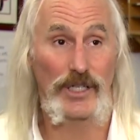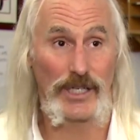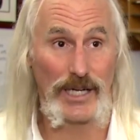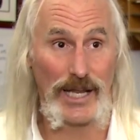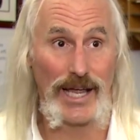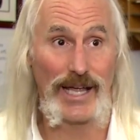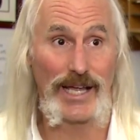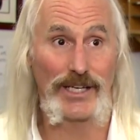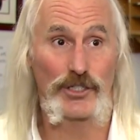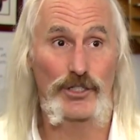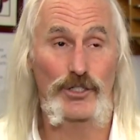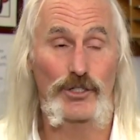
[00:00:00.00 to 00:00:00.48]

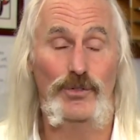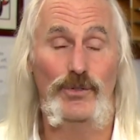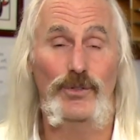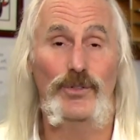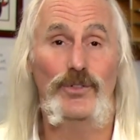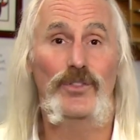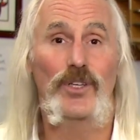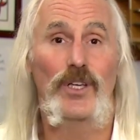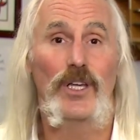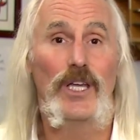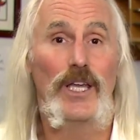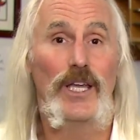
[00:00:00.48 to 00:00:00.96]

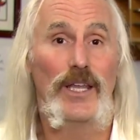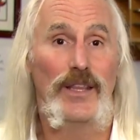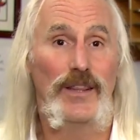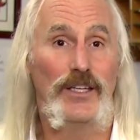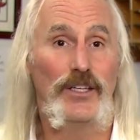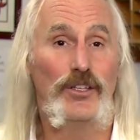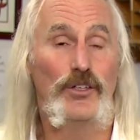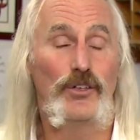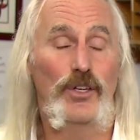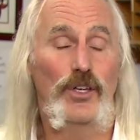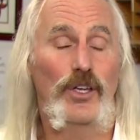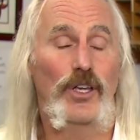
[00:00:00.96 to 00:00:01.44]
nationals,
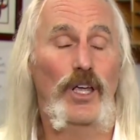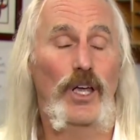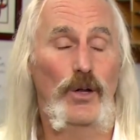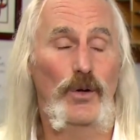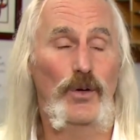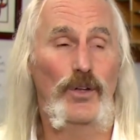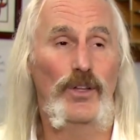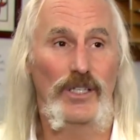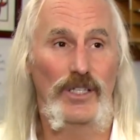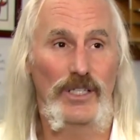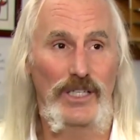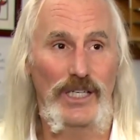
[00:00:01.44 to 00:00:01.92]
then you could go
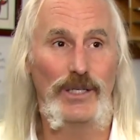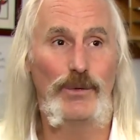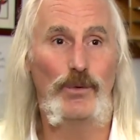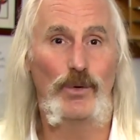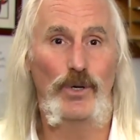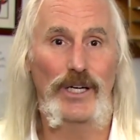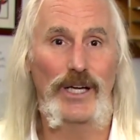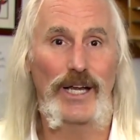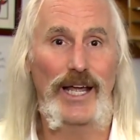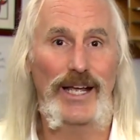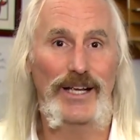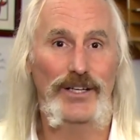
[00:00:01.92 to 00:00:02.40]
to the
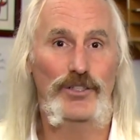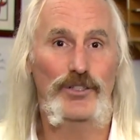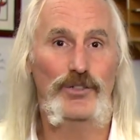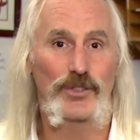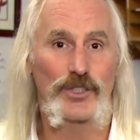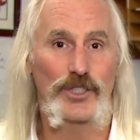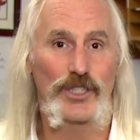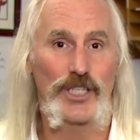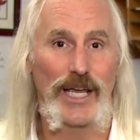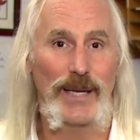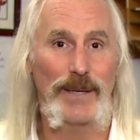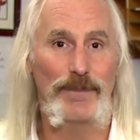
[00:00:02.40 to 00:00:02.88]
D1 National
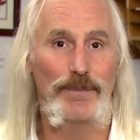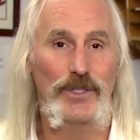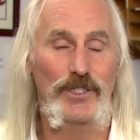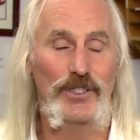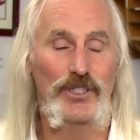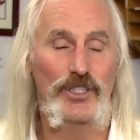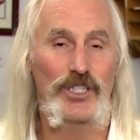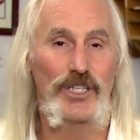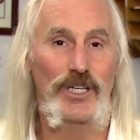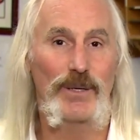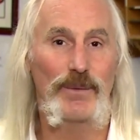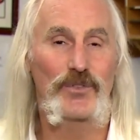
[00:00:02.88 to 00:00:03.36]

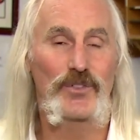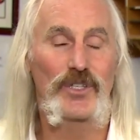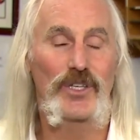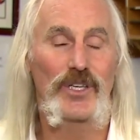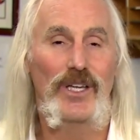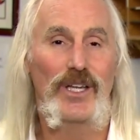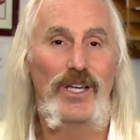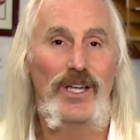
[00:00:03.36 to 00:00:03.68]
Championships.